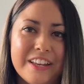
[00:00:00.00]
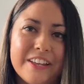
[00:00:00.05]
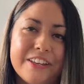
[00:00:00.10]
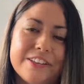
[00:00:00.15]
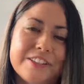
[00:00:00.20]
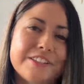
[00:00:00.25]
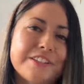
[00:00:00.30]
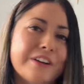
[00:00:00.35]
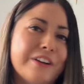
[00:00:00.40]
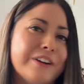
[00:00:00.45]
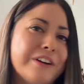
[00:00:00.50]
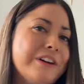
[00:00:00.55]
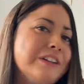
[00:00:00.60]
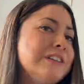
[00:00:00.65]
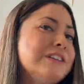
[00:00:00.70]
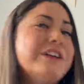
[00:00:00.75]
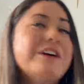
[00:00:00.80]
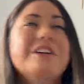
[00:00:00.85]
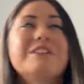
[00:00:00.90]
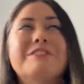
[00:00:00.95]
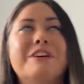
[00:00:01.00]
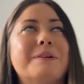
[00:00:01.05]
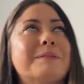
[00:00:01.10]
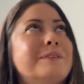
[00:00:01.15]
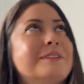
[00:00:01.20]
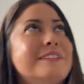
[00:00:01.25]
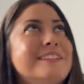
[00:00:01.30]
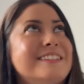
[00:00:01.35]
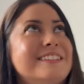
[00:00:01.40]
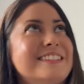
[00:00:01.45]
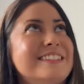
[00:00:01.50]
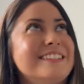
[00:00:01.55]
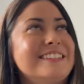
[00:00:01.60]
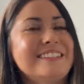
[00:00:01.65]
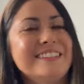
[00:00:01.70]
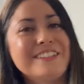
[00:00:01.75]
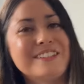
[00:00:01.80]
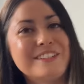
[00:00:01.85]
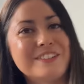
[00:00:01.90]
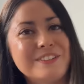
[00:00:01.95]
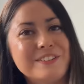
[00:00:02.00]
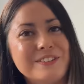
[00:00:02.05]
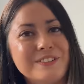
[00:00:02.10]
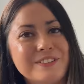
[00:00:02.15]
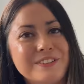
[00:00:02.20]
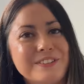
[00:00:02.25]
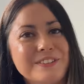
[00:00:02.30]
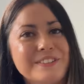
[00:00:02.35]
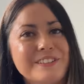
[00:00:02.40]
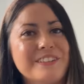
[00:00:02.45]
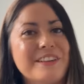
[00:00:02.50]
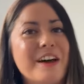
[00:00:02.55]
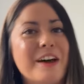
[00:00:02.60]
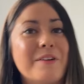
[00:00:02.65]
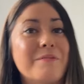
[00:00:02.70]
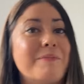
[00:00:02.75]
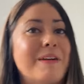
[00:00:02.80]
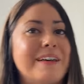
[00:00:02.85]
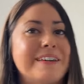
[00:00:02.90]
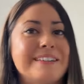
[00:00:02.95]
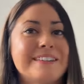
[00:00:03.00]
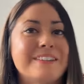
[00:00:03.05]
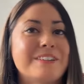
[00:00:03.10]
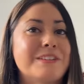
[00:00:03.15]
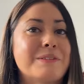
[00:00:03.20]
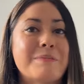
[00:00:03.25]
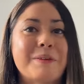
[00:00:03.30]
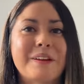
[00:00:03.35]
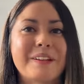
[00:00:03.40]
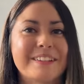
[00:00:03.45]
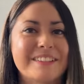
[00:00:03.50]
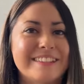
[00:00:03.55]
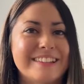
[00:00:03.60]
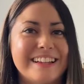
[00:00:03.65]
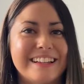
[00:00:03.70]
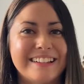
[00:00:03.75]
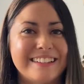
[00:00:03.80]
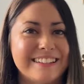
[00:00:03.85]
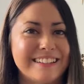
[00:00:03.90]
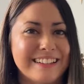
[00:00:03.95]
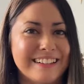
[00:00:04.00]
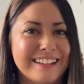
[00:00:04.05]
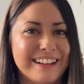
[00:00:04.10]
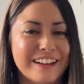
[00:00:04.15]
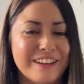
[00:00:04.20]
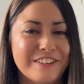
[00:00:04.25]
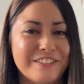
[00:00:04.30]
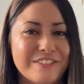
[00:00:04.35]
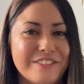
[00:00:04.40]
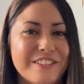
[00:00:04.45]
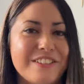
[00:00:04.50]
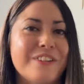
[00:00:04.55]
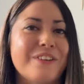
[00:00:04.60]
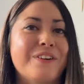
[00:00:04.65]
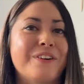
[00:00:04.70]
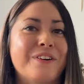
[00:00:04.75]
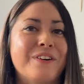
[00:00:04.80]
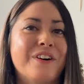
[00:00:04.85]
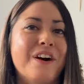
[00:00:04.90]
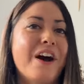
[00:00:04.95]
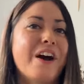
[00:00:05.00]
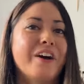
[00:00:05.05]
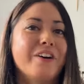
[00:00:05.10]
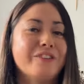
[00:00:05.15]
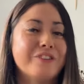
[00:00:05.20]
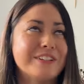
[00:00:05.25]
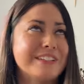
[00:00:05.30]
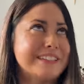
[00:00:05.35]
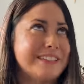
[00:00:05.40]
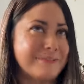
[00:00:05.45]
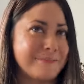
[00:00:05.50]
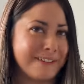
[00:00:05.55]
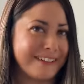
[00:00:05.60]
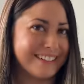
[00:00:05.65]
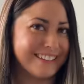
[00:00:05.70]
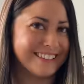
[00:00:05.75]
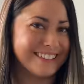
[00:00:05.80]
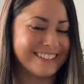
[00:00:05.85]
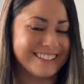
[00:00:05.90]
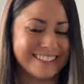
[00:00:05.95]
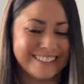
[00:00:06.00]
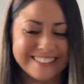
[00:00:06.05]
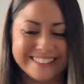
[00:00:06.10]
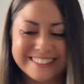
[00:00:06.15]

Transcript: So, a lot of options to choose uh, based on the personality of your recipient.